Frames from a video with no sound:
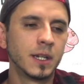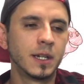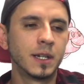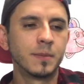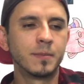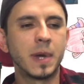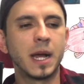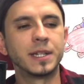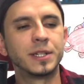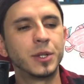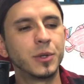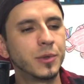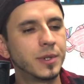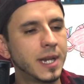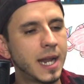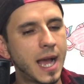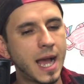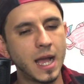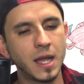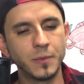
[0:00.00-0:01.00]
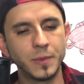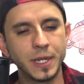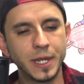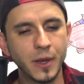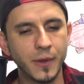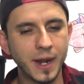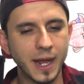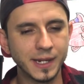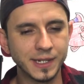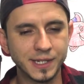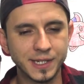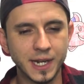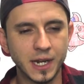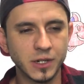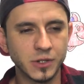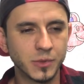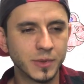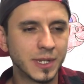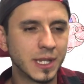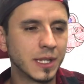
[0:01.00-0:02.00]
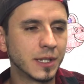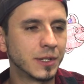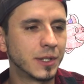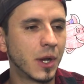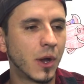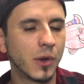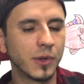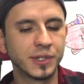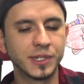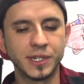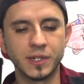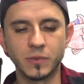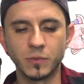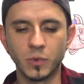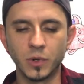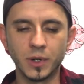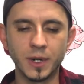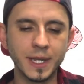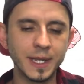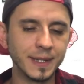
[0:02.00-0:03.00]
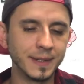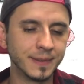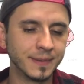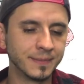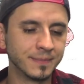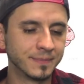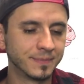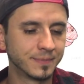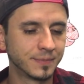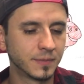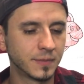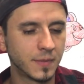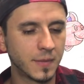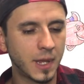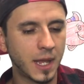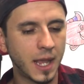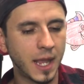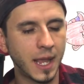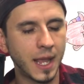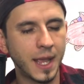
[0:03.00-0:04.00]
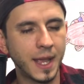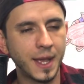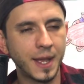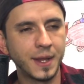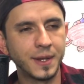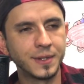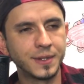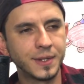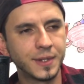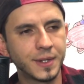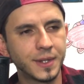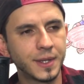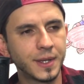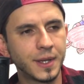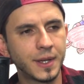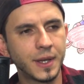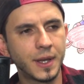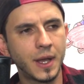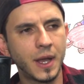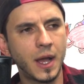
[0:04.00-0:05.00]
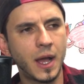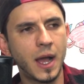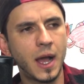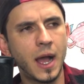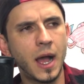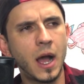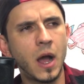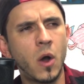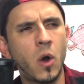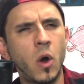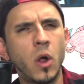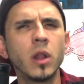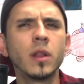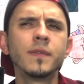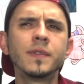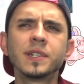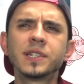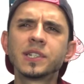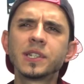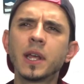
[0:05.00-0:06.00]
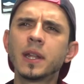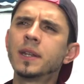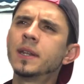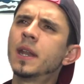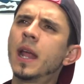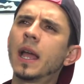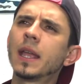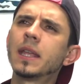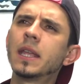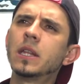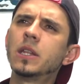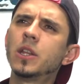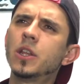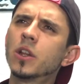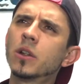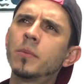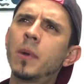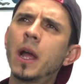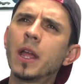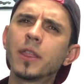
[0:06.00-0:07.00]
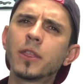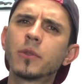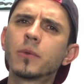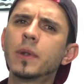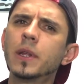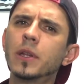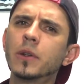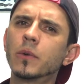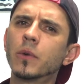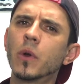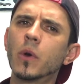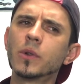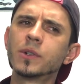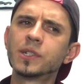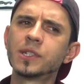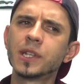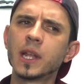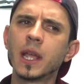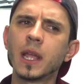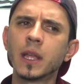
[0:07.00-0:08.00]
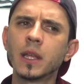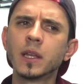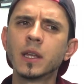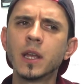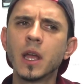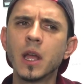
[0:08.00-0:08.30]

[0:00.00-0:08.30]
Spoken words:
my dude and I, we go downstairs with the adults, and we're eating. And all of a sudden, I can hear my 3-year-old saying,